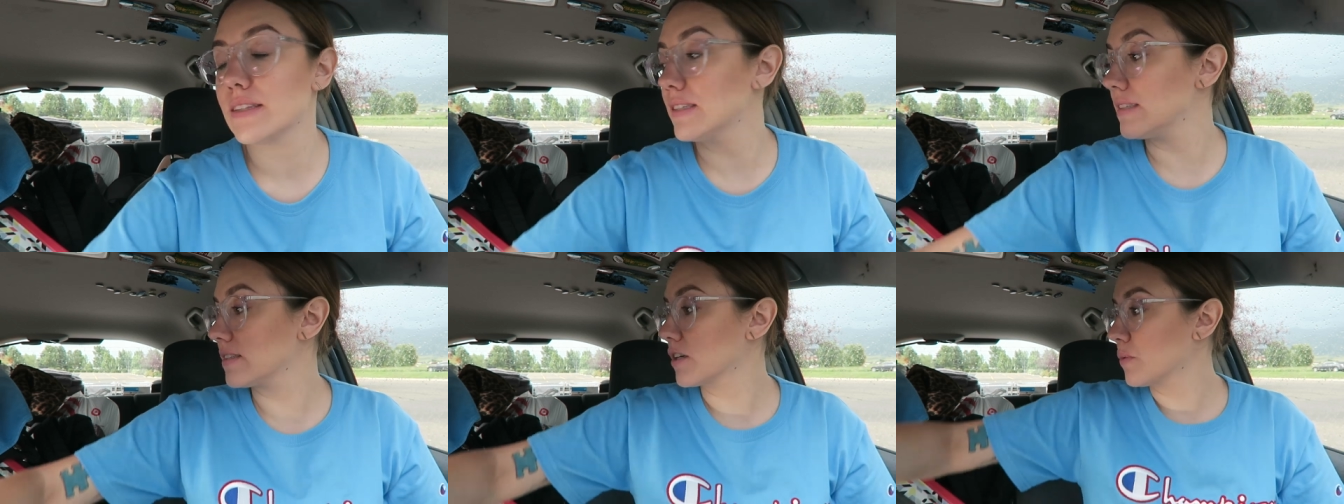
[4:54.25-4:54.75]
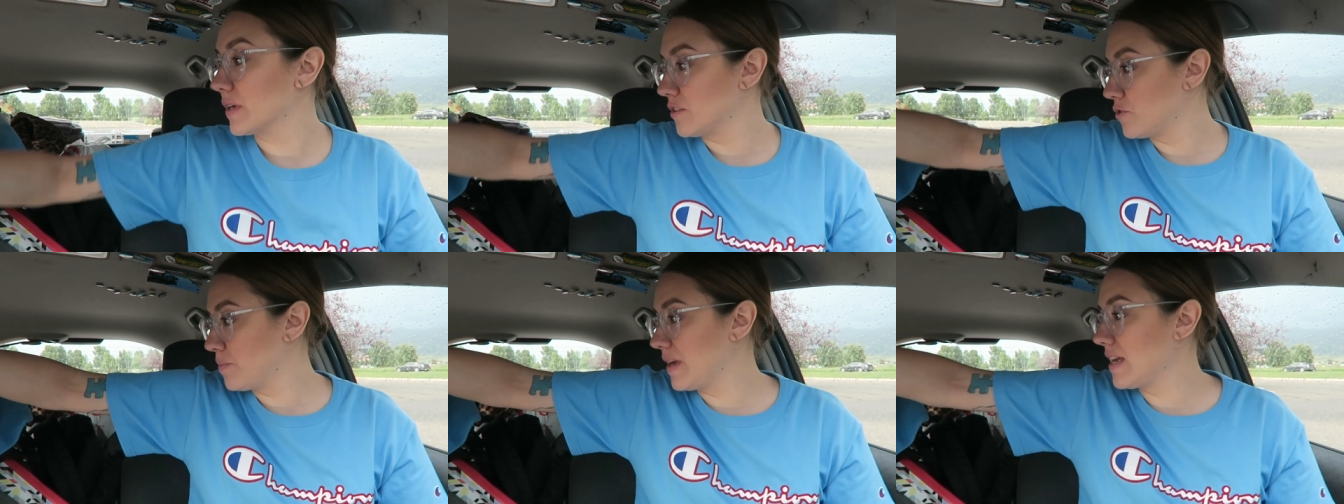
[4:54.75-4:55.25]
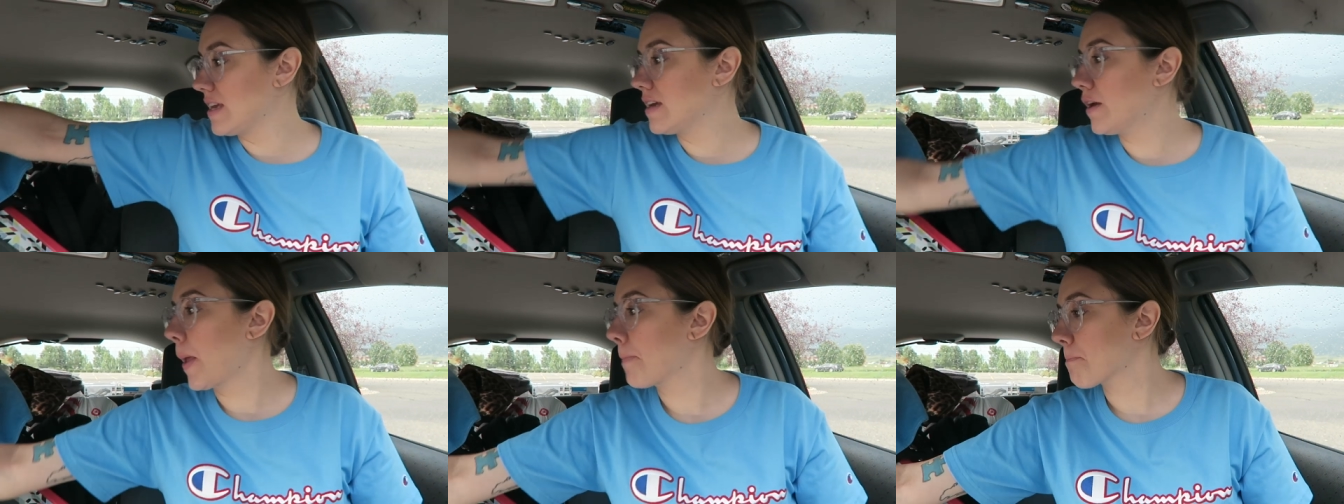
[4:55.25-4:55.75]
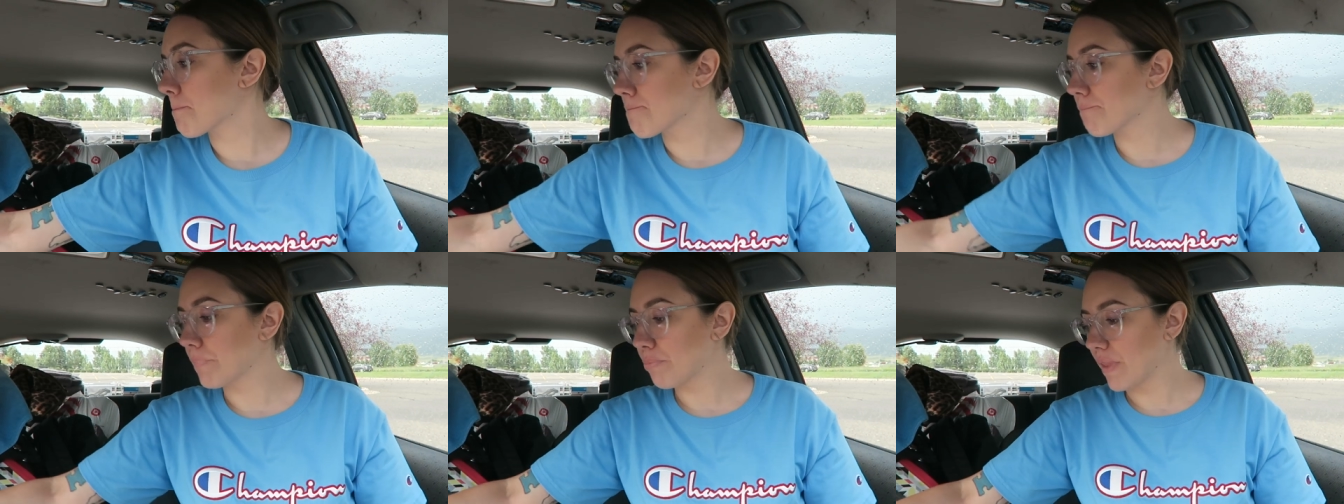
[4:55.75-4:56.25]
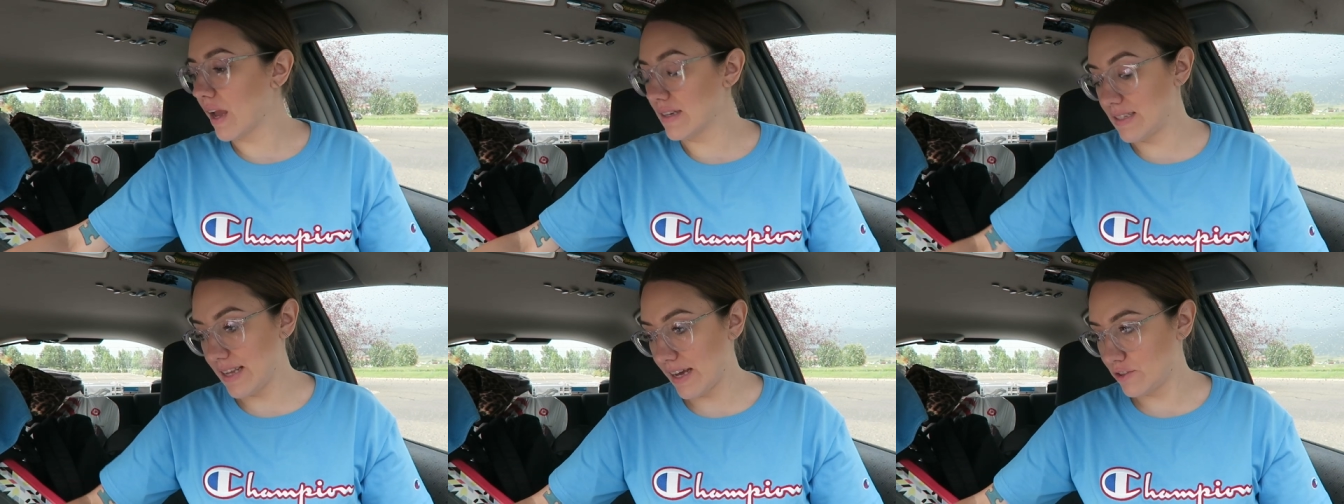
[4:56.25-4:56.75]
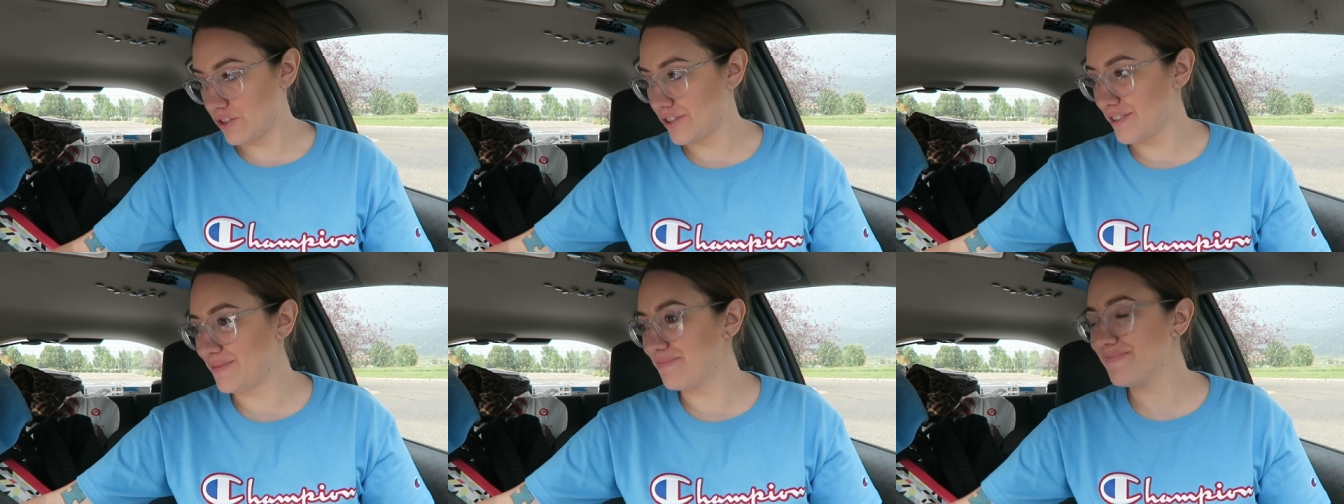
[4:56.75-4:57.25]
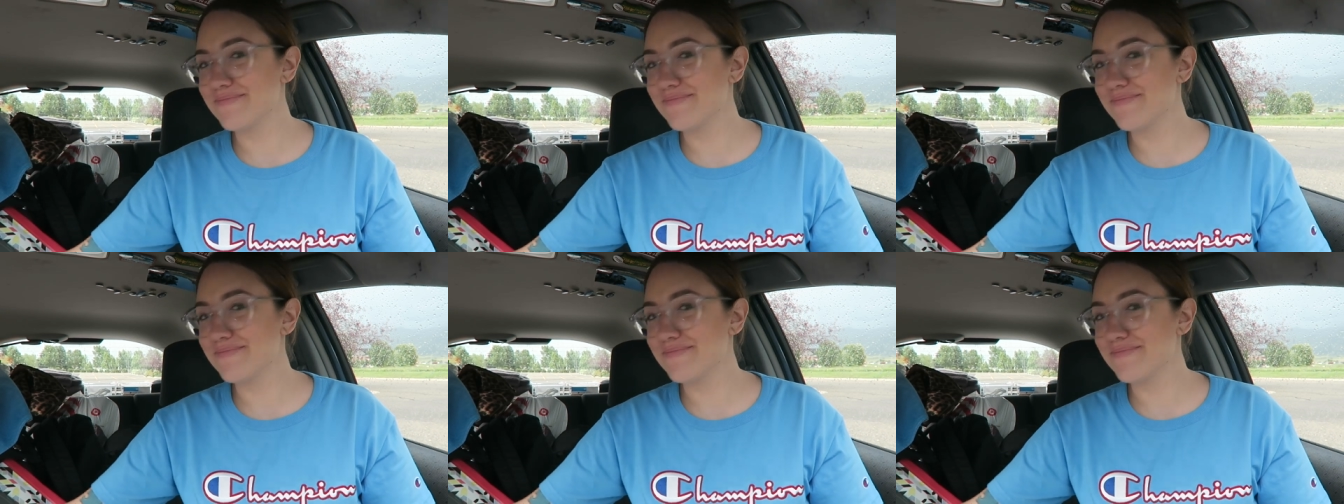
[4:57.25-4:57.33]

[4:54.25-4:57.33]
This is going to be a disaster.